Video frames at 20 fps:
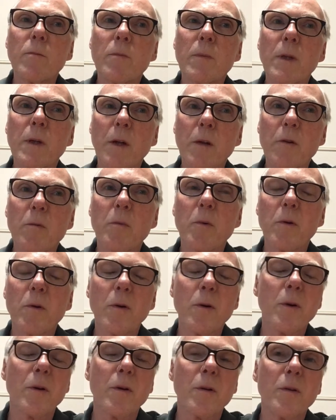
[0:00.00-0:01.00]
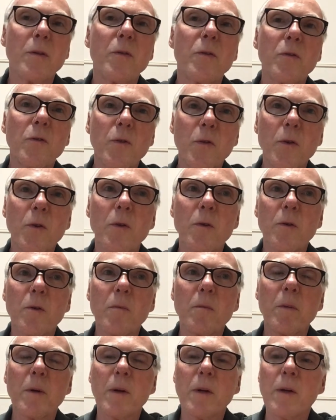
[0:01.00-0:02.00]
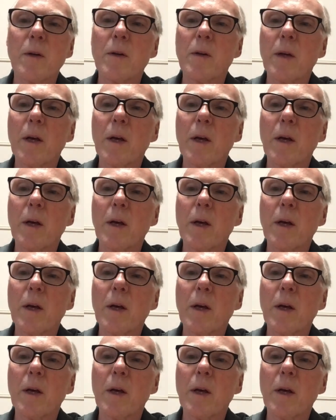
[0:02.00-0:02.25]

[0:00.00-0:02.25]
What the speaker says: another brewer soon, but